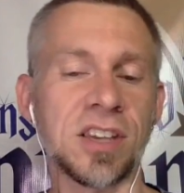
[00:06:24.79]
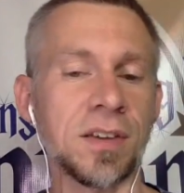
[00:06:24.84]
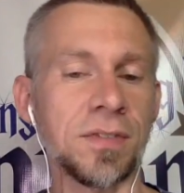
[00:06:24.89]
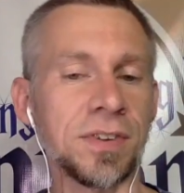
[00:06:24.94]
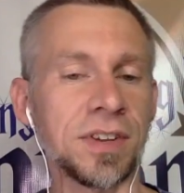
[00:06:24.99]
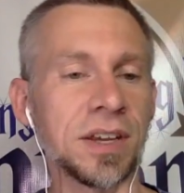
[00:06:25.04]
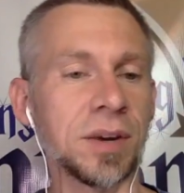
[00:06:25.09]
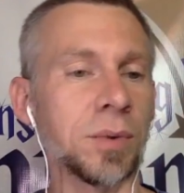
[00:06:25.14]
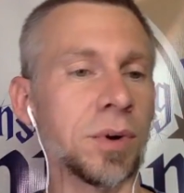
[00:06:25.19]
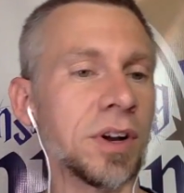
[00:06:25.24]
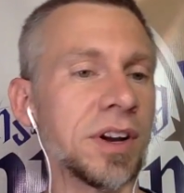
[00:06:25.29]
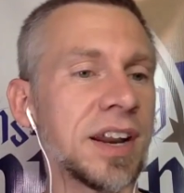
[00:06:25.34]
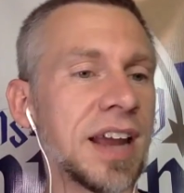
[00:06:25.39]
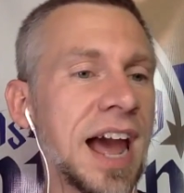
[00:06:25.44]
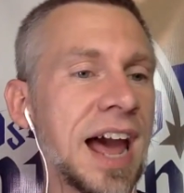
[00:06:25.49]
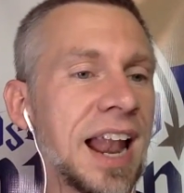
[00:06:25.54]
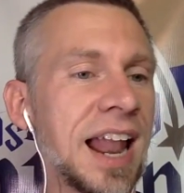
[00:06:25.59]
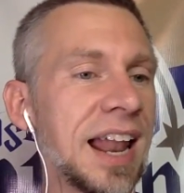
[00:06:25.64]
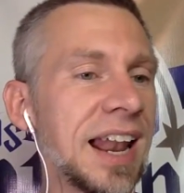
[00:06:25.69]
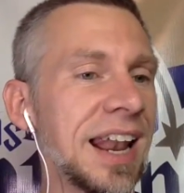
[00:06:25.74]
Hopefully it won't
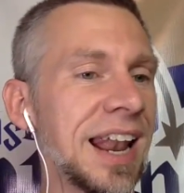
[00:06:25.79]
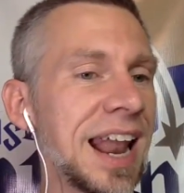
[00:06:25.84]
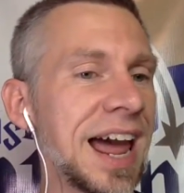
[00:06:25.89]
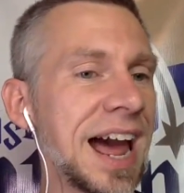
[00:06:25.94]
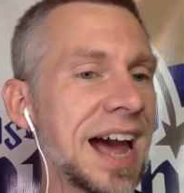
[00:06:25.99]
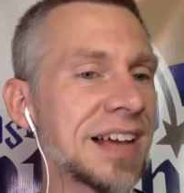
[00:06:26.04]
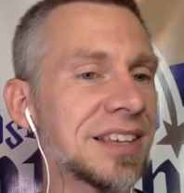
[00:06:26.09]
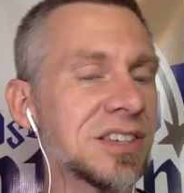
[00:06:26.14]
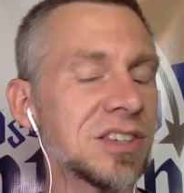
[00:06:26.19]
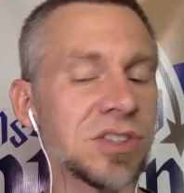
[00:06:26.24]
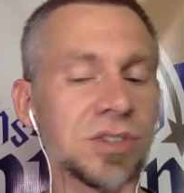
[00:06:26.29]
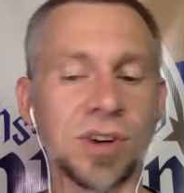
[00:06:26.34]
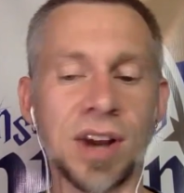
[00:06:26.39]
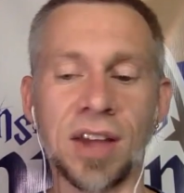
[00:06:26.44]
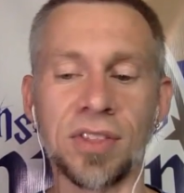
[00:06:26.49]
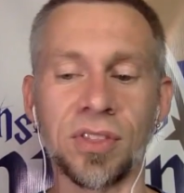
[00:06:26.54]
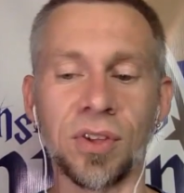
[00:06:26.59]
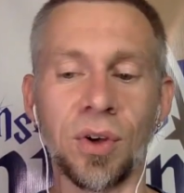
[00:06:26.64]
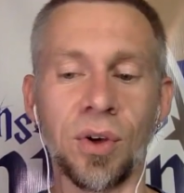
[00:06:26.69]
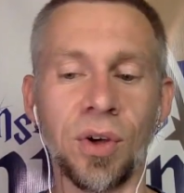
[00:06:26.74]
last
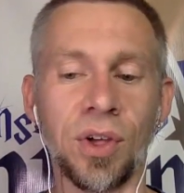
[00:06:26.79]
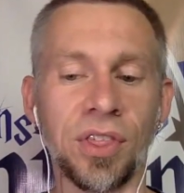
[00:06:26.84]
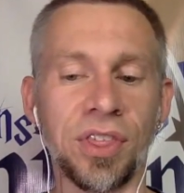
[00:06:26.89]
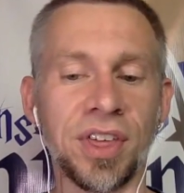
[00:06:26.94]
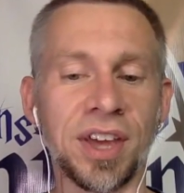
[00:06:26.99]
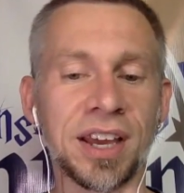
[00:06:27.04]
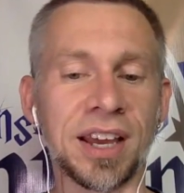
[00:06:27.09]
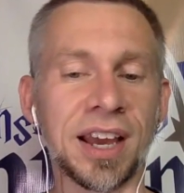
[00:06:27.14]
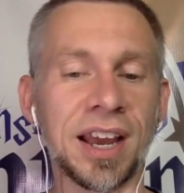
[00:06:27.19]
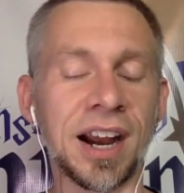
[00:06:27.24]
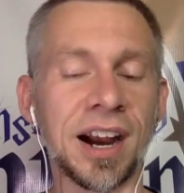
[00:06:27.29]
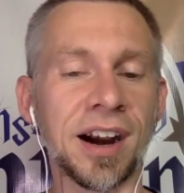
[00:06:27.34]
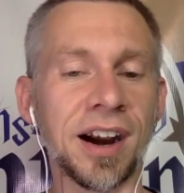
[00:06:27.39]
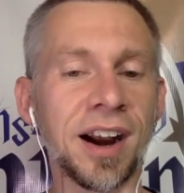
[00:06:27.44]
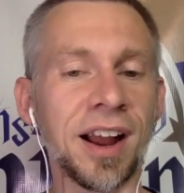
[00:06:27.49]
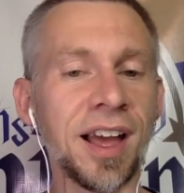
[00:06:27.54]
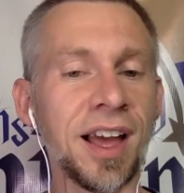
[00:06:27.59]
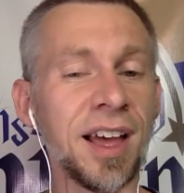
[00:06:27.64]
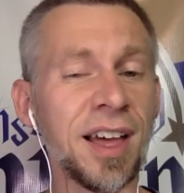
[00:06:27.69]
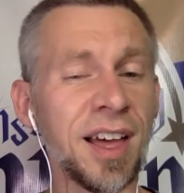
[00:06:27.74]
throughout the whole thing here.